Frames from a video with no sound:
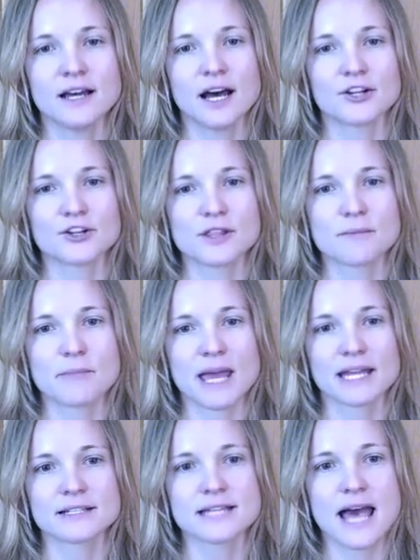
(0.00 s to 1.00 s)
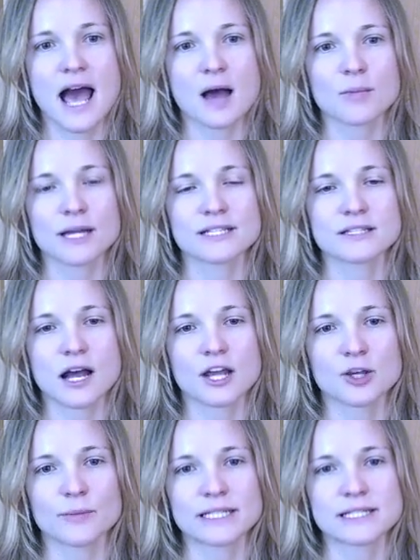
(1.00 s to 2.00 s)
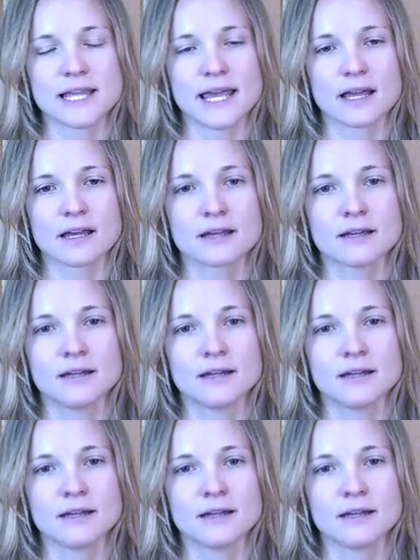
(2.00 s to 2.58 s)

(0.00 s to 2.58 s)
under the Main tab and Documents link.